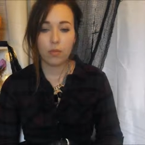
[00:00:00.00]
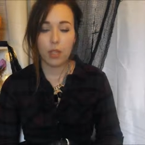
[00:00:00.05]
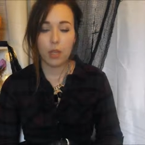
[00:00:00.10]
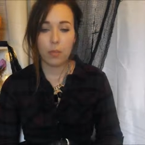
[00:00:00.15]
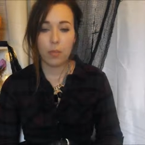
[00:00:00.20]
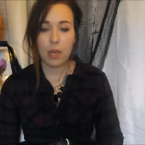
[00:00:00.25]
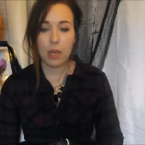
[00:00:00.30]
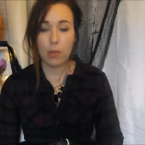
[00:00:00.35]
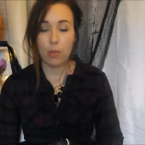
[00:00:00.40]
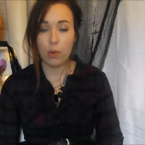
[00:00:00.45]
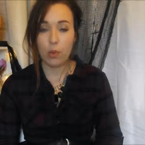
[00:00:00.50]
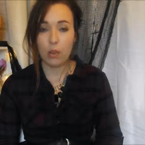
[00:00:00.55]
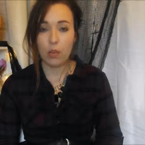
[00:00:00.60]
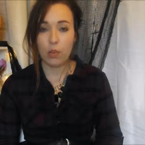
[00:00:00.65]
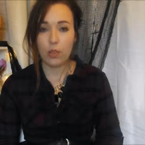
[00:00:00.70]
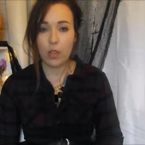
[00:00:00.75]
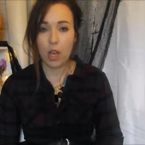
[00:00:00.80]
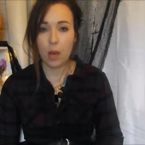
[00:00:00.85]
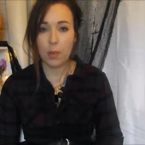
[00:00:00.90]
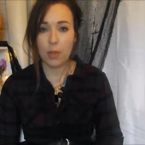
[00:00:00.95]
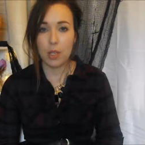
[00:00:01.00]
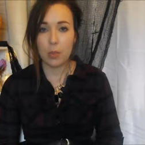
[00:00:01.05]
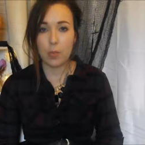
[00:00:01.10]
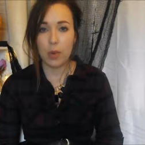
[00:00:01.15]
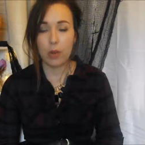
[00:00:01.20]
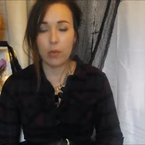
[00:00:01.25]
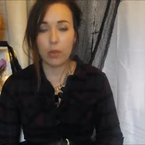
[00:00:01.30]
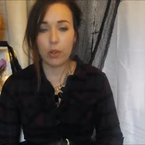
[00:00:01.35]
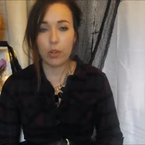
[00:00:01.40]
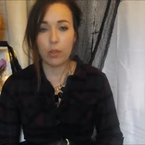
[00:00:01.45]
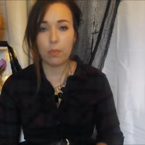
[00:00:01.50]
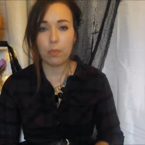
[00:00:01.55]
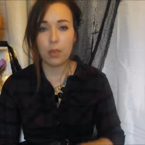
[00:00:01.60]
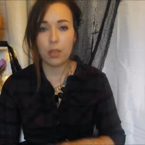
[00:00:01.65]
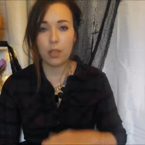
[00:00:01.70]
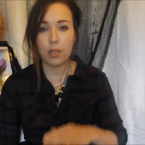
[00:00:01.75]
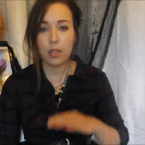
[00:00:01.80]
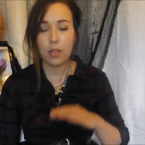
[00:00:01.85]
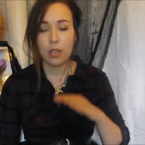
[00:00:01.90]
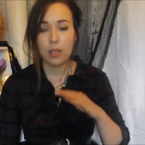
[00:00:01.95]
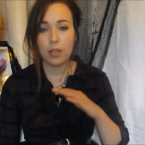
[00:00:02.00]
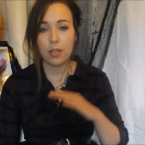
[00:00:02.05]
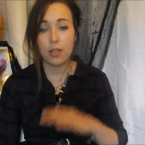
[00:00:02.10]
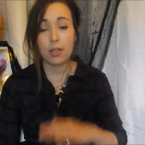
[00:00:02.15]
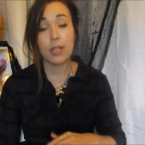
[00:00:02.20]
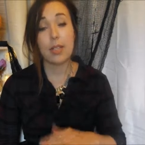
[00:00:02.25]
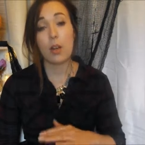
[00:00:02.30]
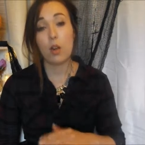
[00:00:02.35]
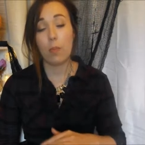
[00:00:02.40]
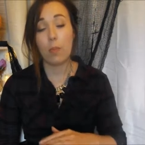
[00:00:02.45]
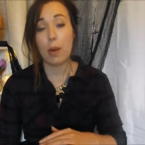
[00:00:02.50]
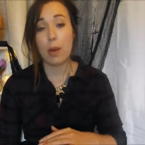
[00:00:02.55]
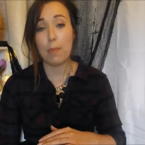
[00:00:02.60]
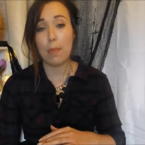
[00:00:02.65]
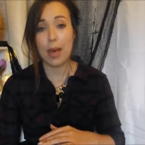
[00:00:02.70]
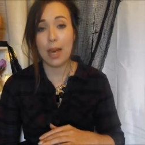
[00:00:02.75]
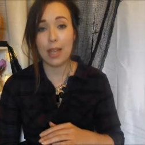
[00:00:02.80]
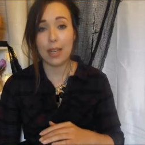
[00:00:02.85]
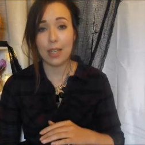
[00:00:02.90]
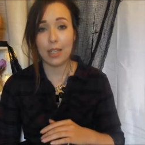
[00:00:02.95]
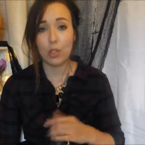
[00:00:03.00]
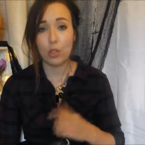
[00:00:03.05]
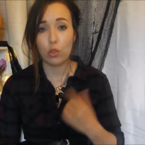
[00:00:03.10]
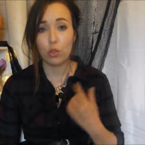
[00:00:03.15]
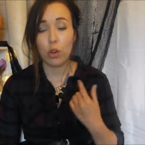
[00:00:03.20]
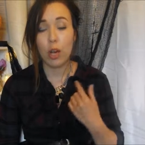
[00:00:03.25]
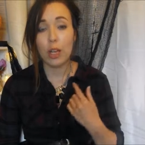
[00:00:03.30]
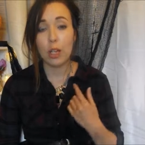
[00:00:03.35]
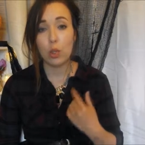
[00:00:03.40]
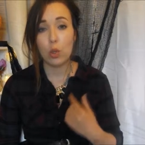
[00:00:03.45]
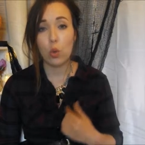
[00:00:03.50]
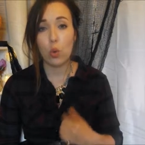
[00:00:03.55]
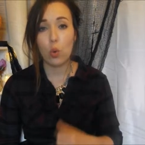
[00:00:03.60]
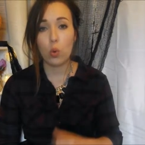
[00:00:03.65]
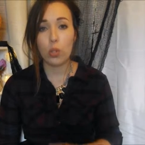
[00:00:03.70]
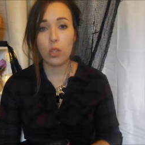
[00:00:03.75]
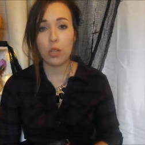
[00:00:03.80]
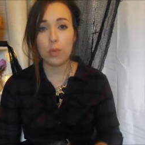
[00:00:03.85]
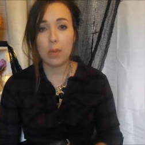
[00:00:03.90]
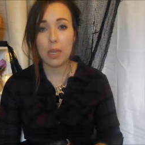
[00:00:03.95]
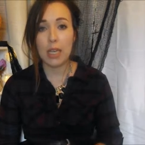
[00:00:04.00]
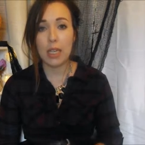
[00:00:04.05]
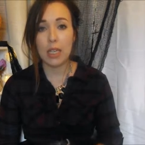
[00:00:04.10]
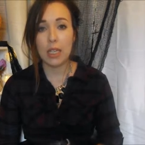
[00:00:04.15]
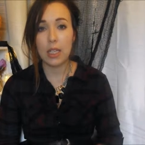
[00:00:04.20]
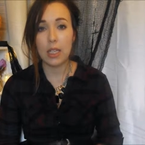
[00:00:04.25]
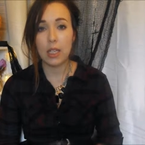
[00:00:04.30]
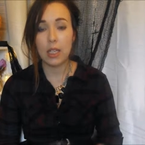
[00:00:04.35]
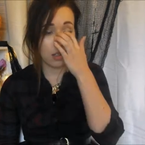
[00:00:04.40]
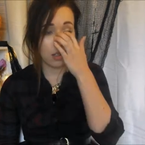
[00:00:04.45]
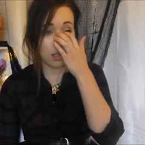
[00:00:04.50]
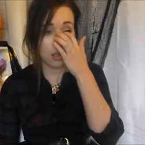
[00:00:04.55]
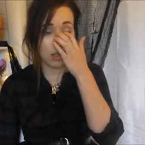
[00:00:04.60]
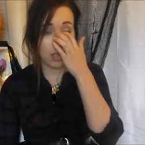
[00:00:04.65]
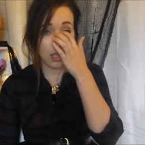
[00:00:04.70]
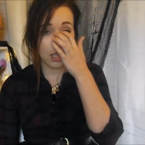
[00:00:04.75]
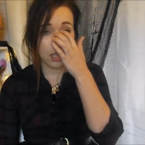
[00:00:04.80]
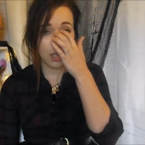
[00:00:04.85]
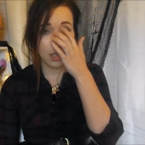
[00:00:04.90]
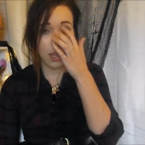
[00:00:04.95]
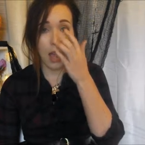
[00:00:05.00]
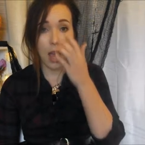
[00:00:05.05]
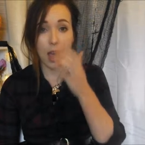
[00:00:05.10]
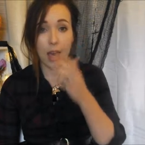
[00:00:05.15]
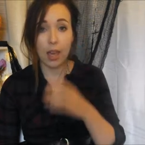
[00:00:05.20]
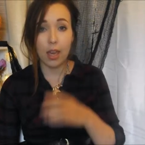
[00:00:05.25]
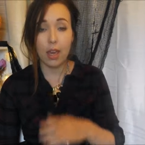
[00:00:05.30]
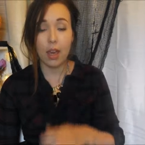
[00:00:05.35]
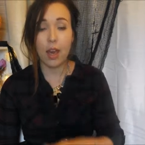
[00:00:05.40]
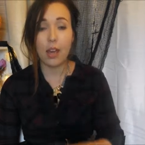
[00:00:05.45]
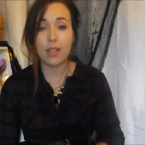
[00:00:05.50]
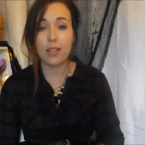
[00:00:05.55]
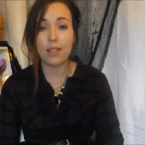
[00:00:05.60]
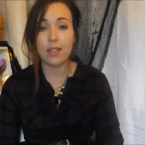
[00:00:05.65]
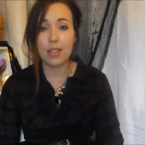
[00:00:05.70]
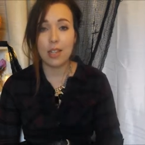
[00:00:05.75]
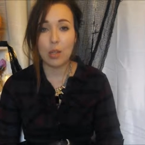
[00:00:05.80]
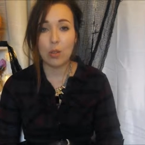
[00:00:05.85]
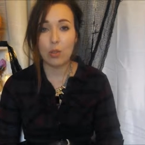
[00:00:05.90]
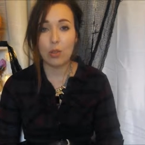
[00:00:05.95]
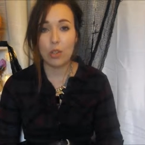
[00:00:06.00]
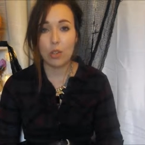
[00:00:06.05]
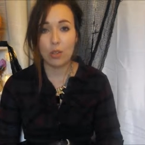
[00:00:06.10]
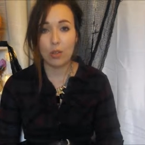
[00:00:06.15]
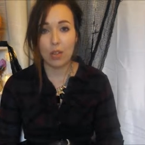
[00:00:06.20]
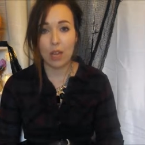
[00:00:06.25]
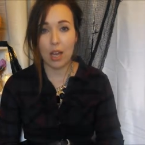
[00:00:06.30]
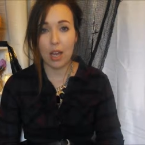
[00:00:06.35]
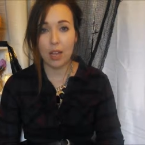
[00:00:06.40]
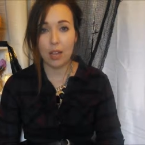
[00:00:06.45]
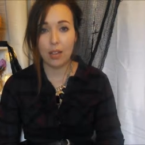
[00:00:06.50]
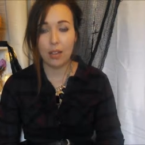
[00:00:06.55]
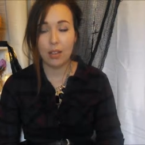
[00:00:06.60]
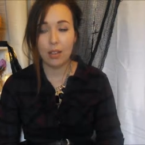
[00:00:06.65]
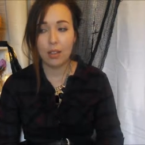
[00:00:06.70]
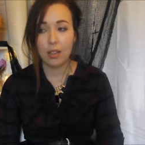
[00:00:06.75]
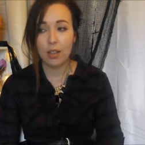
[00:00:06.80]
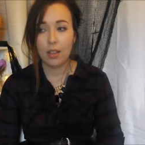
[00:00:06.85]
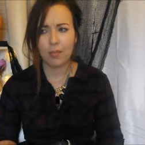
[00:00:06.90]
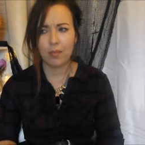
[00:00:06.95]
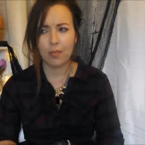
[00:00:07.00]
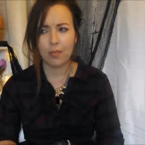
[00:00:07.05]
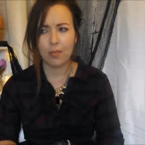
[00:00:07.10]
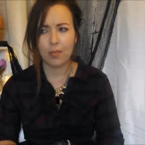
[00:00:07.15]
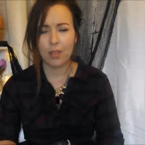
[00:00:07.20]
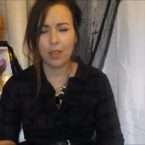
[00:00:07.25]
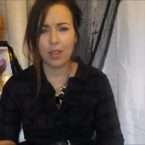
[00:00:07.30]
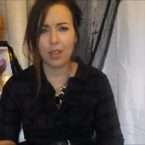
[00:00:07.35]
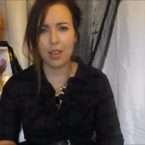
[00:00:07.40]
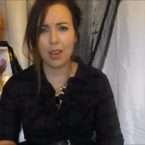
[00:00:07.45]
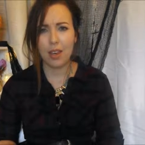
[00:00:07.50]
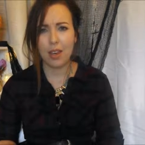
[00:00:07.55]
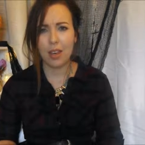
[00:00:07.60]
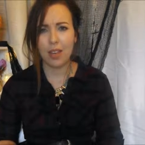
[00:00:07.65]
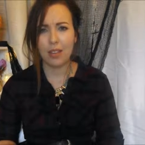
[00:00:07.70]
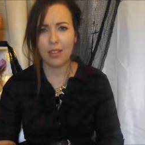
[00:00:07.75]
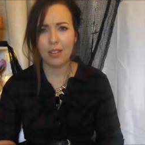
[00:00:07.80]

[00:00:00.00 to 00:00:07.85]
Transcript: people used to come into my room, sit on my bed and try and talk to me. To this day, I still do that. Yeah,